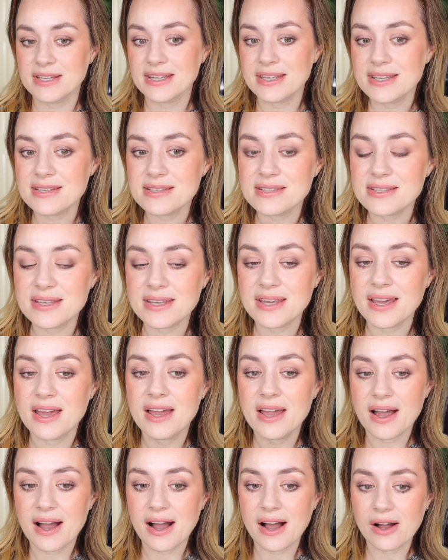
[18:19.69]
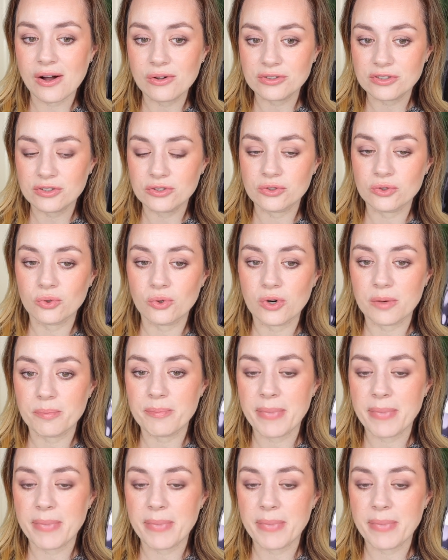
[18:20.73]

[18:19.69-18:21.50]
easy out the door